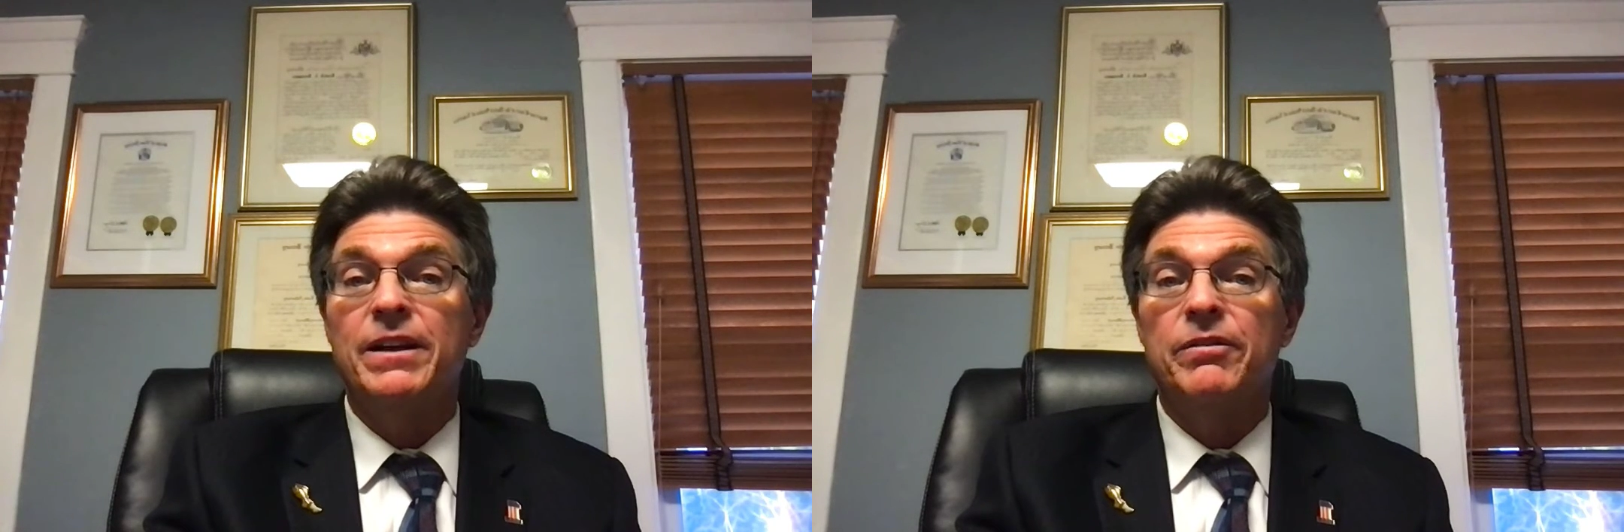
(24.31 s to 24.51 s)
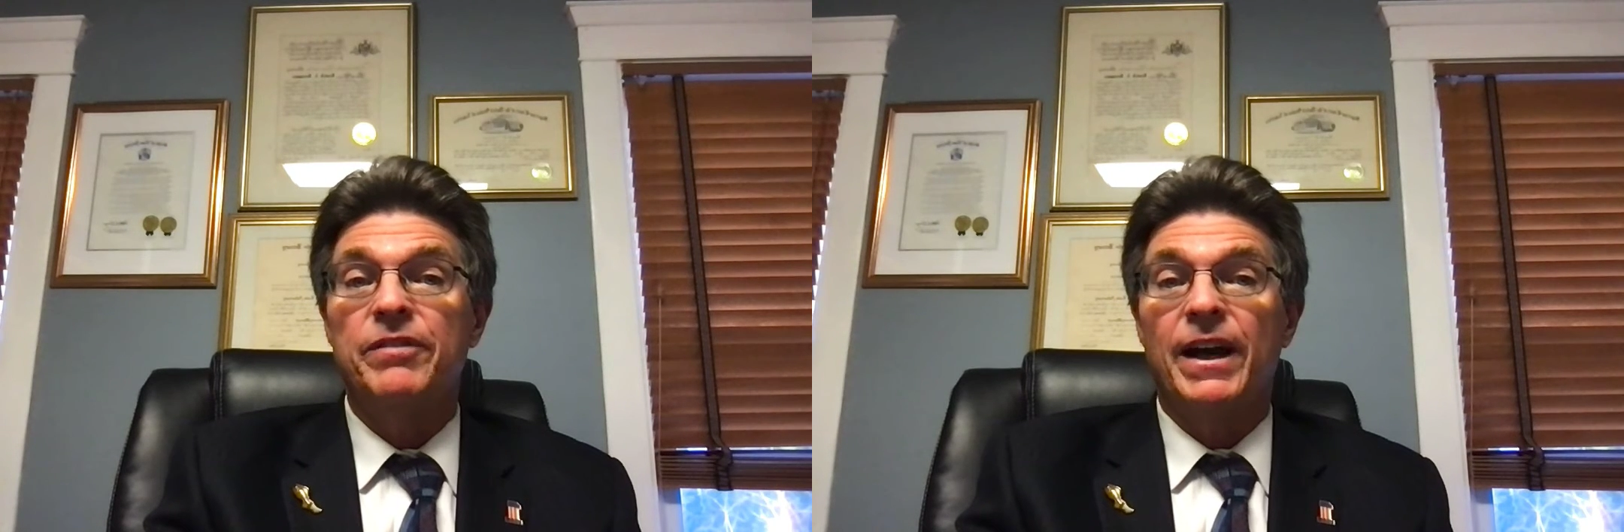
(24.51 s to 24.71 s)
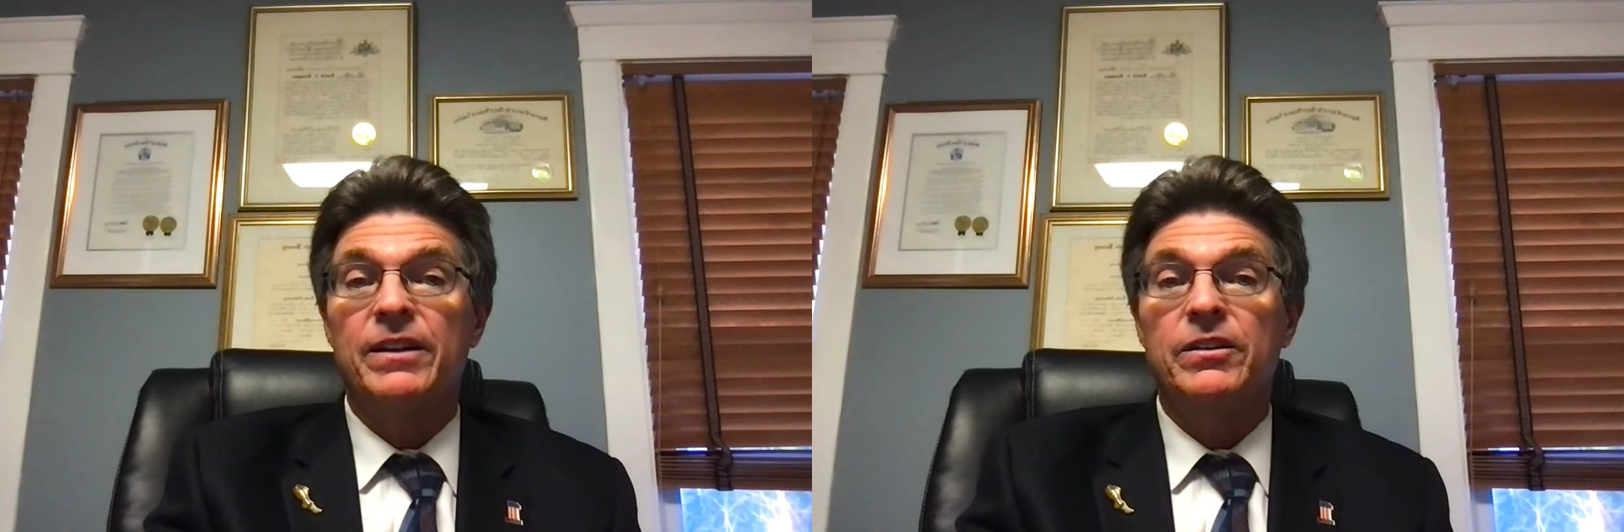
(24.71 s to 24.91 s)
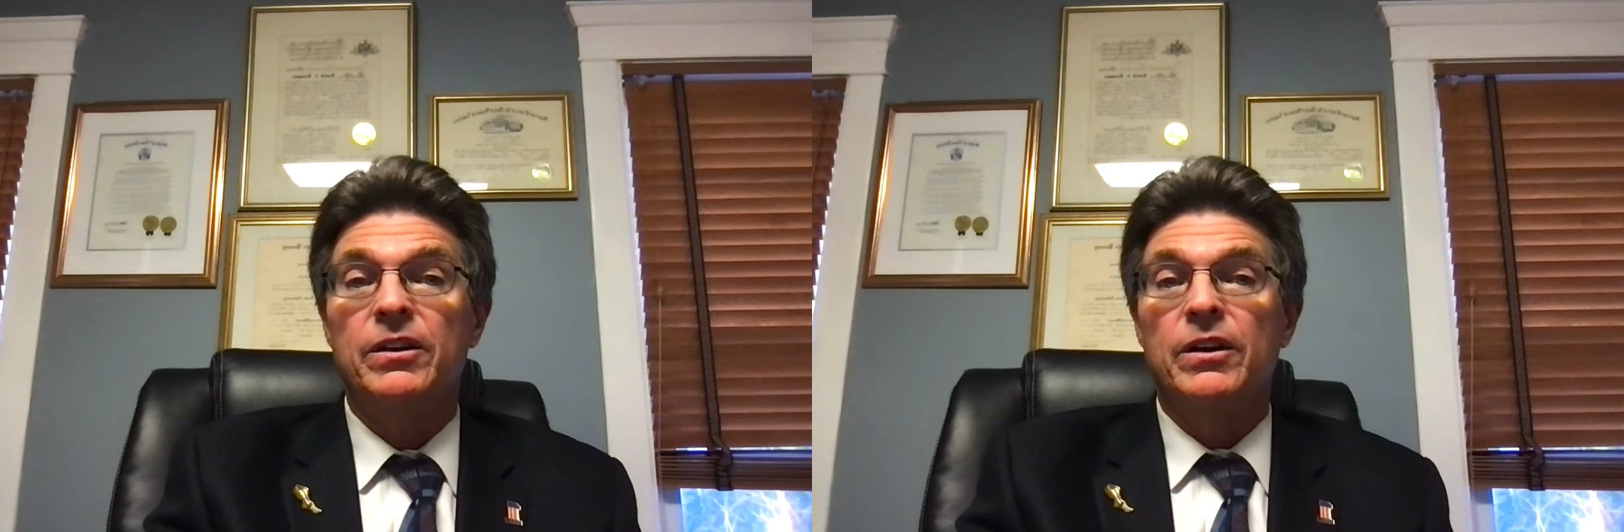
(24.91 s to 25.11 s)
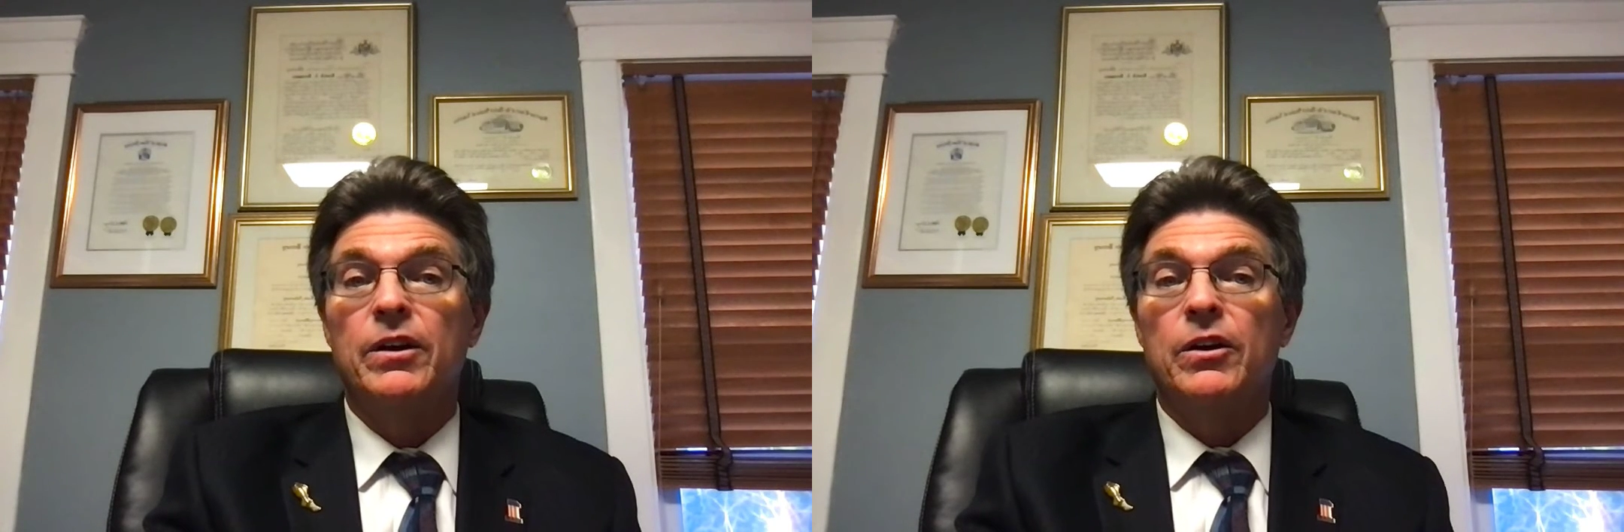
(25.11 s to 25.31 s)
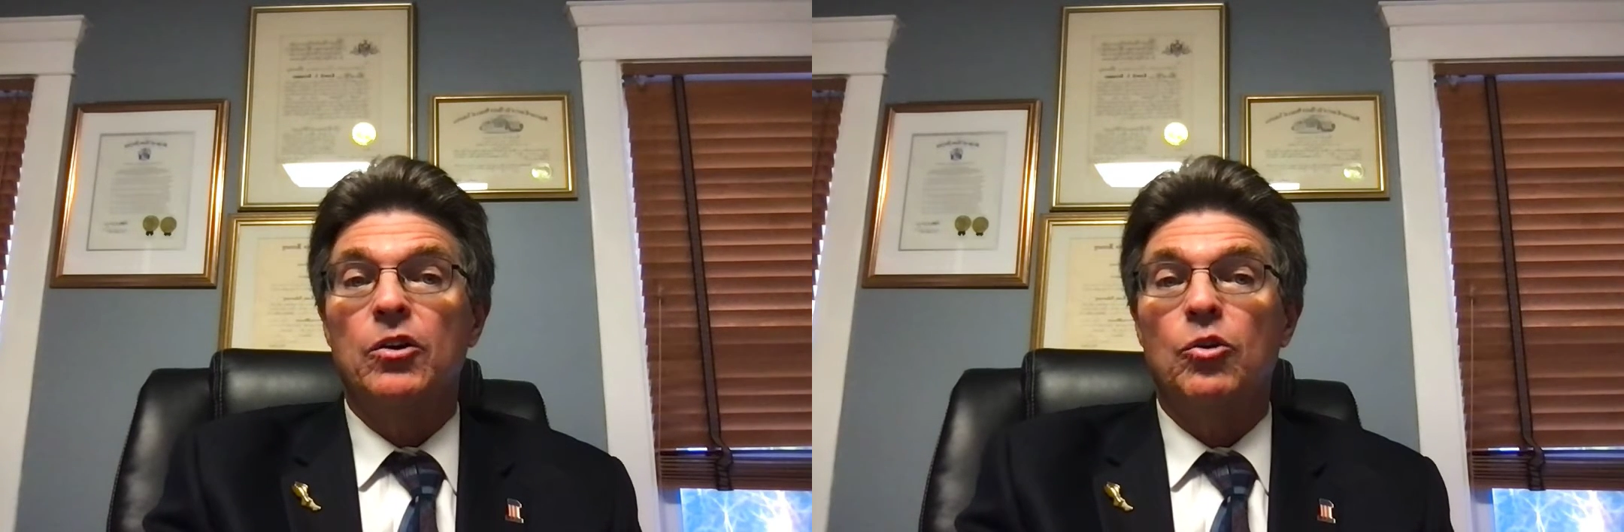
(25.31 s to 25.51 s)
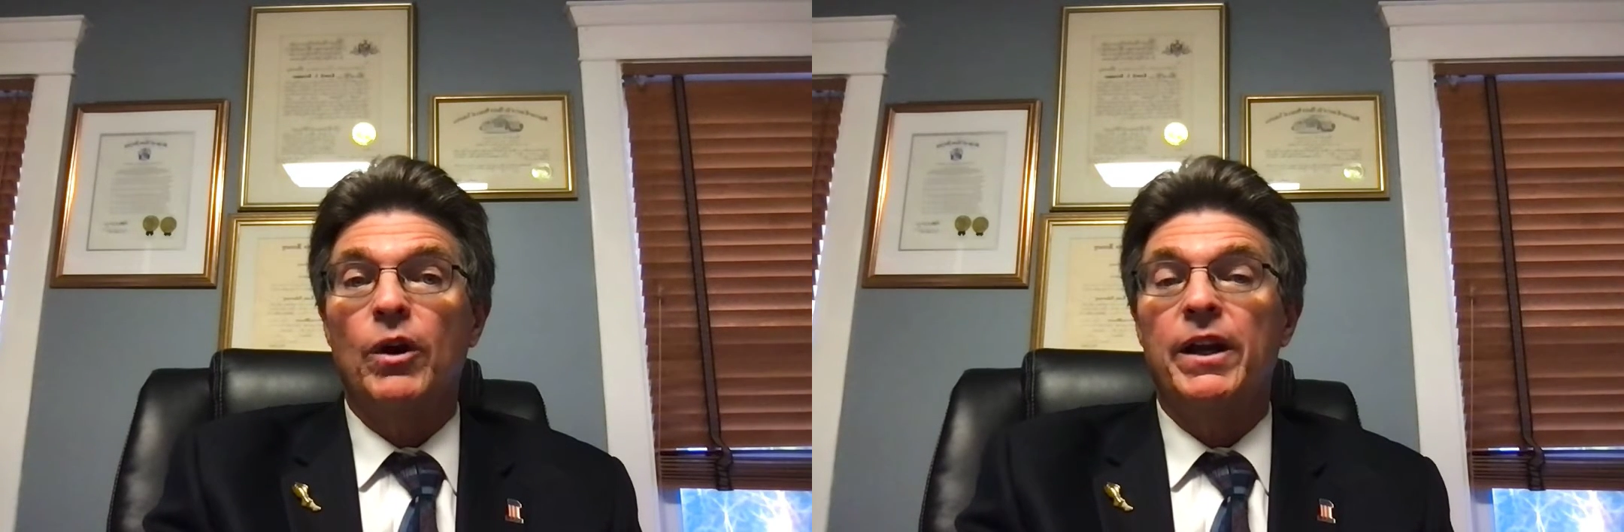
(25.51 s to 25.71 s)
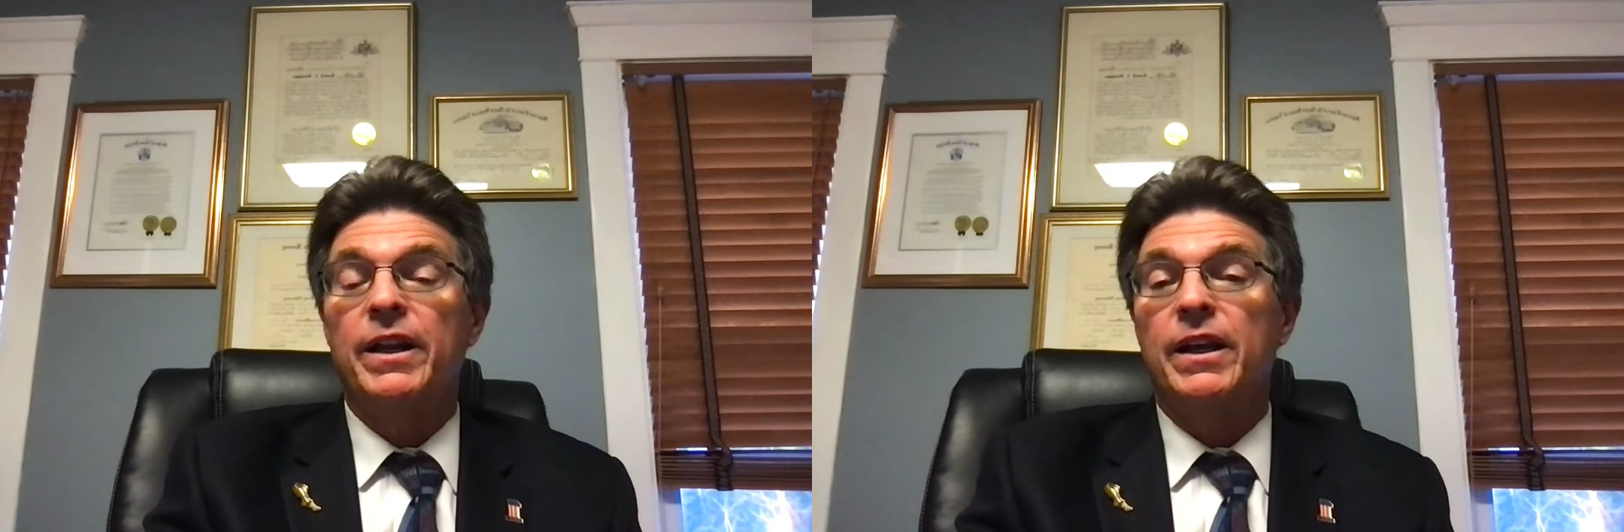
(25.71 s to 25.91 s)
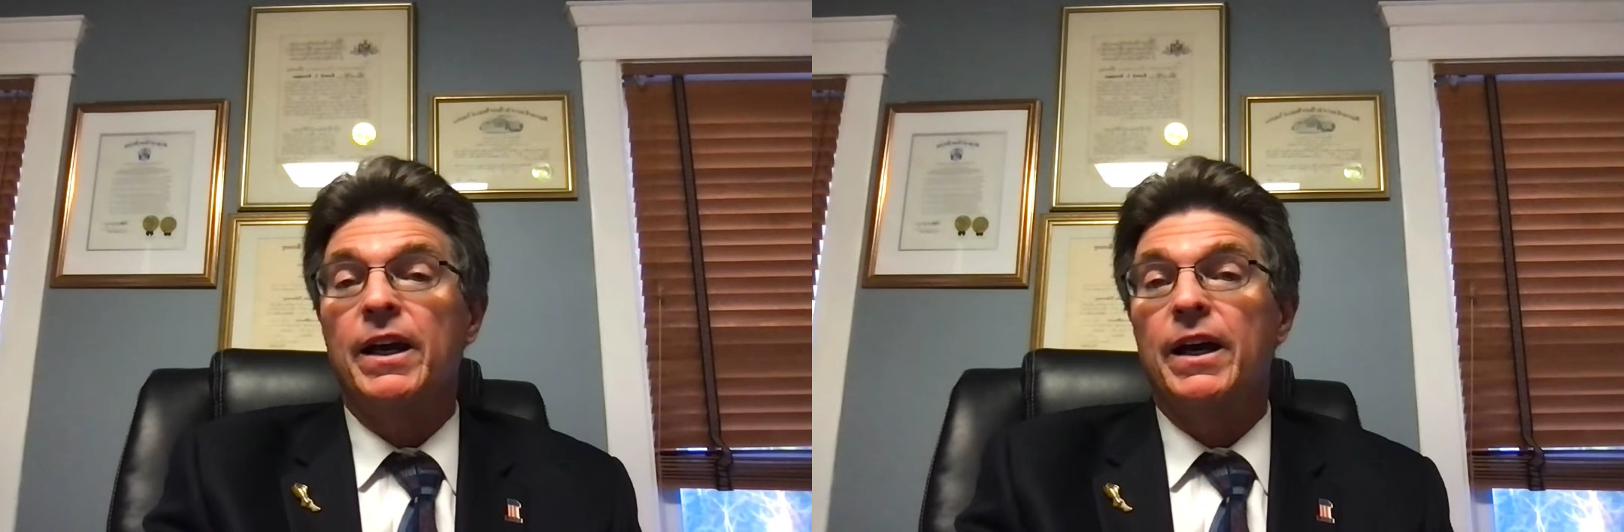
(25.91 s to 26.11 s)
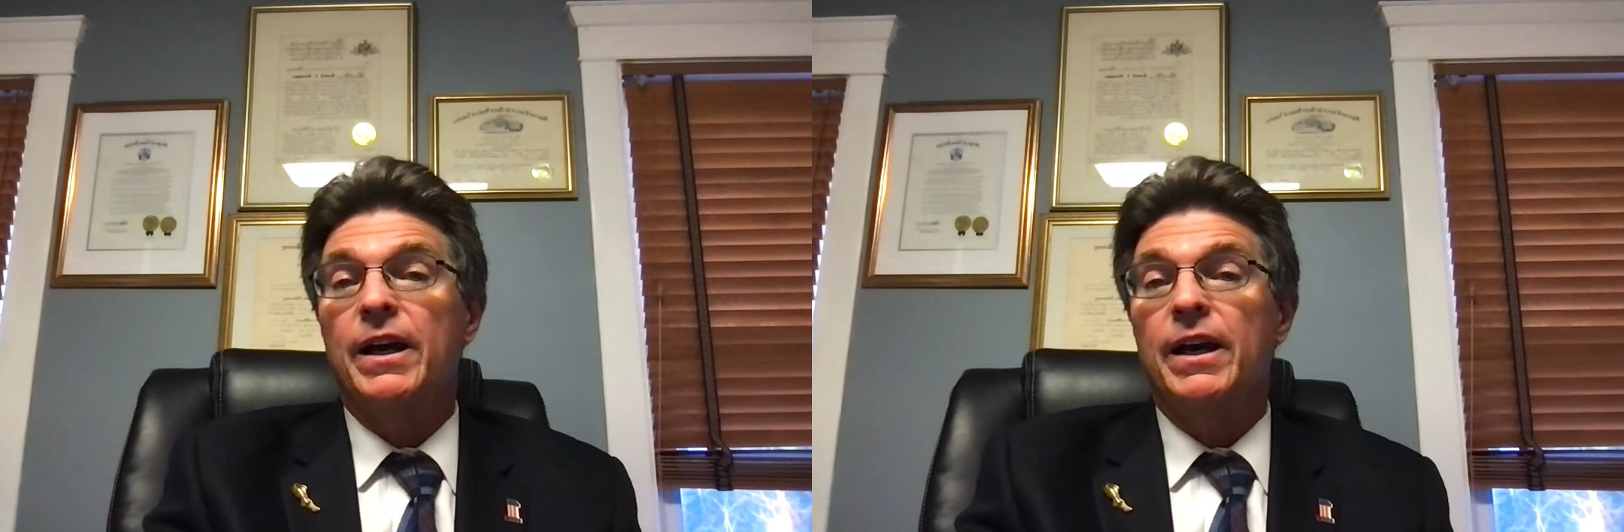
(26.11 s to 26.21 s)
effect, creating